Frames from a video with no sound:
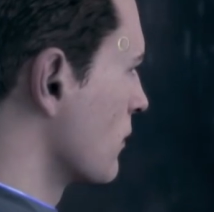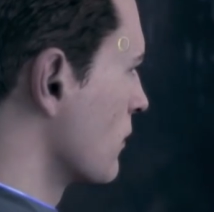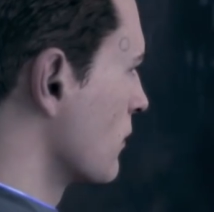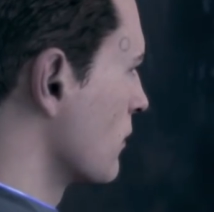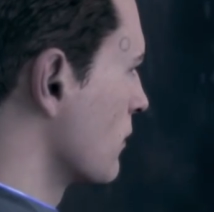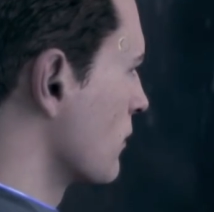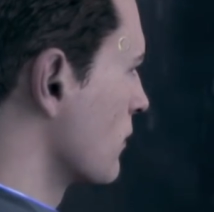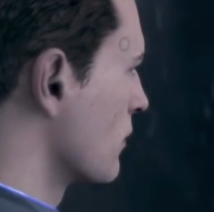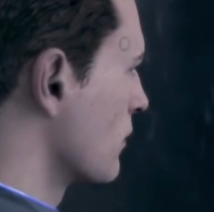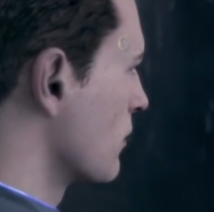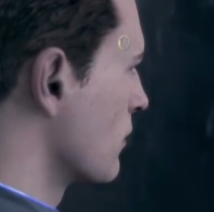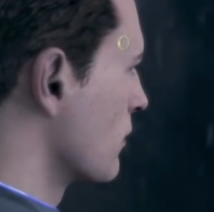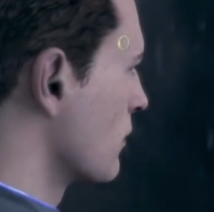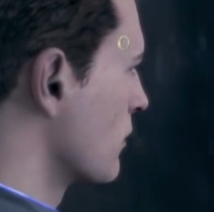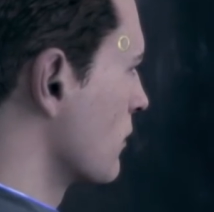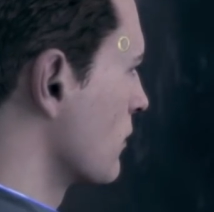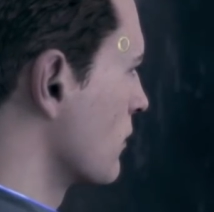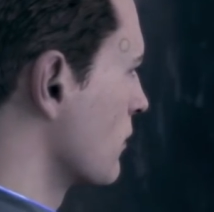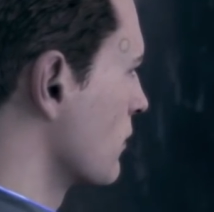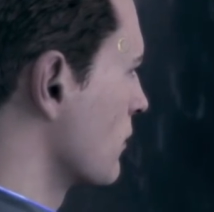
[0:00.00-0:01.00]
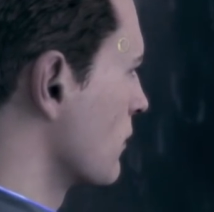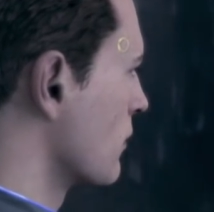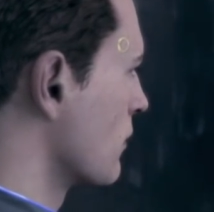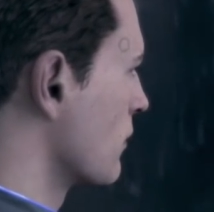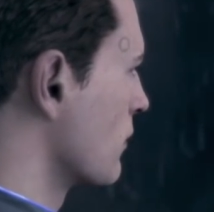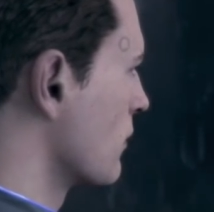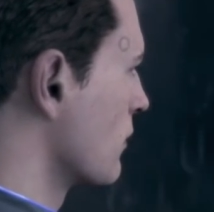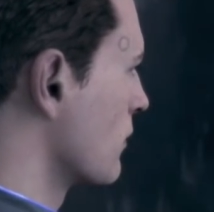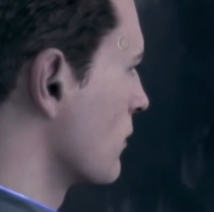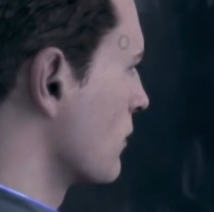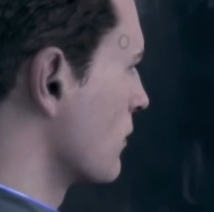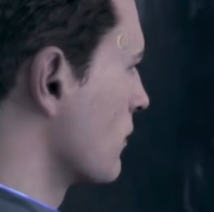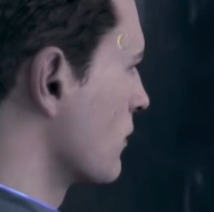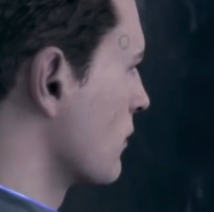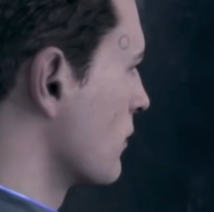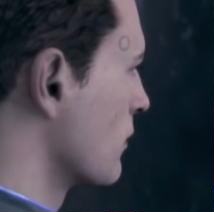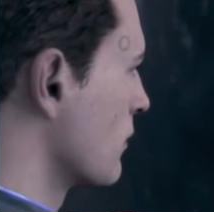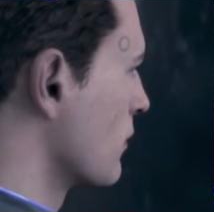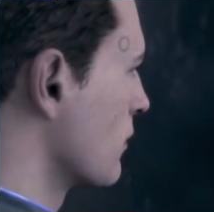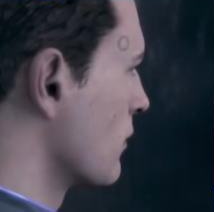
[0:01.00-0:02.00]

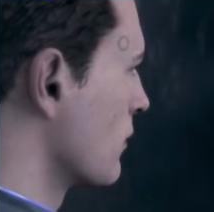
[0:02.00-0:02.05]
This person isn't speaking.